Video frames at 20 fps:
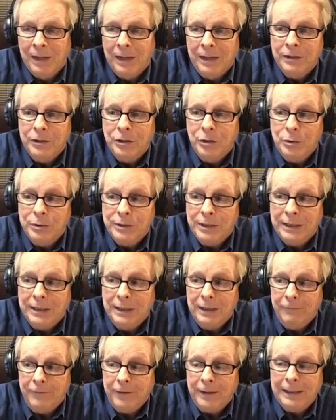to
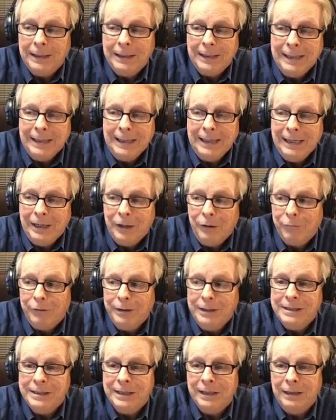significantly
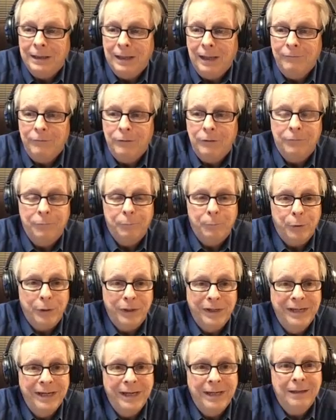increase the level of
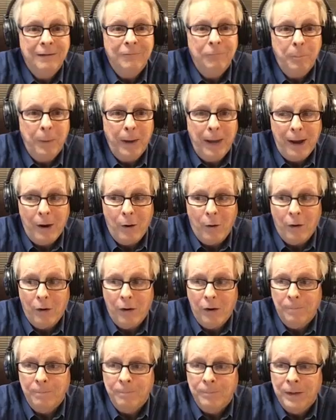predictive
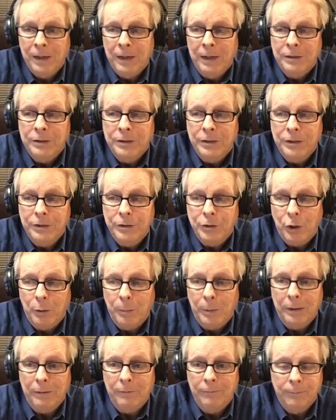power to
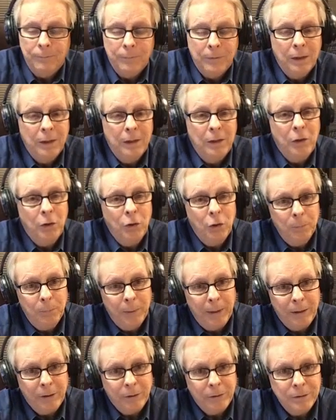determine good
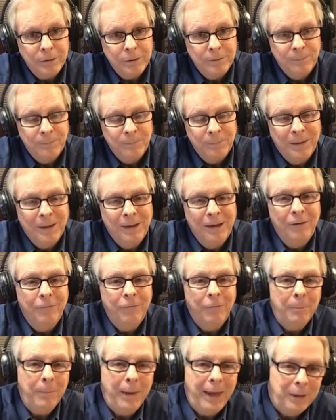payers
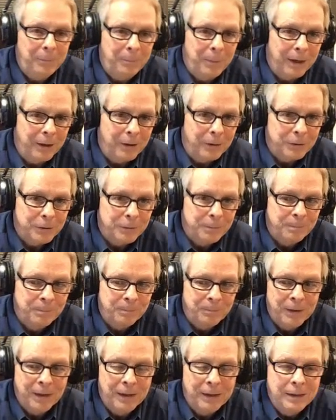from bad payers.
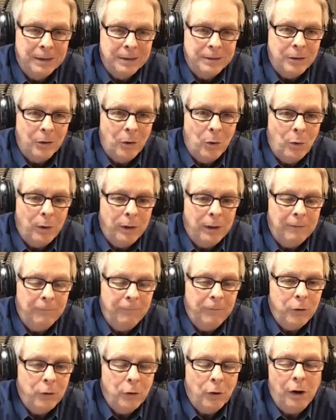So if
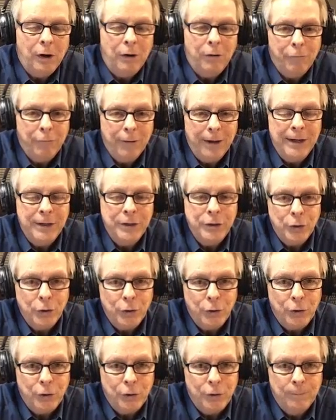you're a
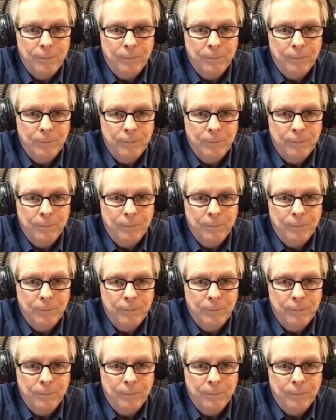creditor